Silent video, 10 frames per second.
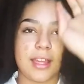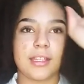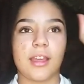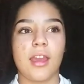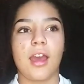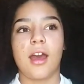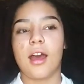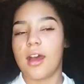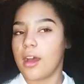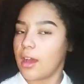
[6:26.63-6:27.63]
this.
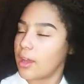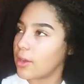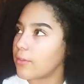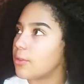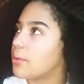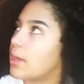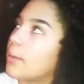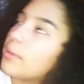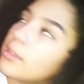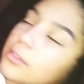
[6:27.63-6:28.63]
I don't even know where I
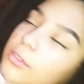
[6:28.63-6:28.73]
am in the